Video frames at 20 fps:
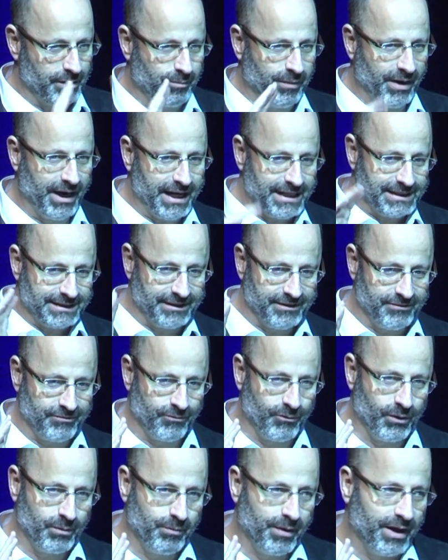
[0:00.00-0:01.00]
we're going to play
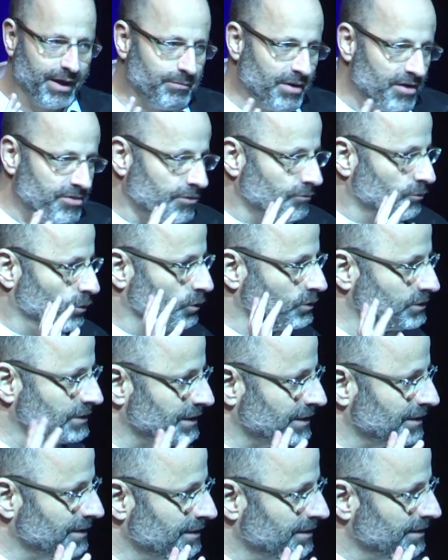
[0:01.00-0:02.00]
as if we play by the
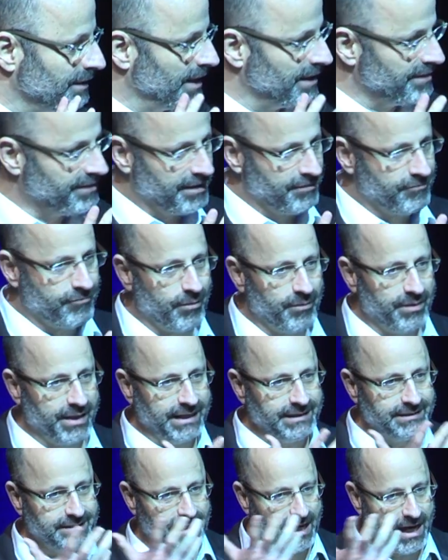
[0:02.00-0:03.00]
rules, and then
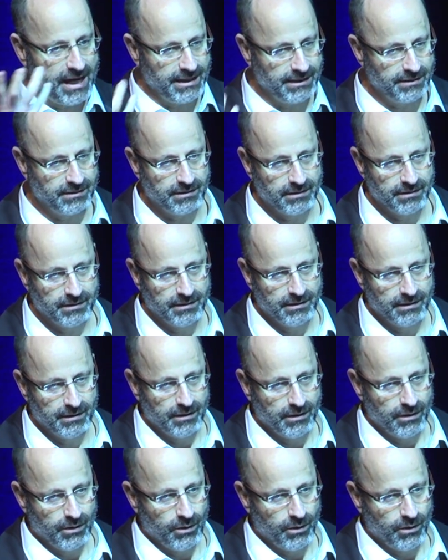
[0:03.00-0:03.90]
from the inside,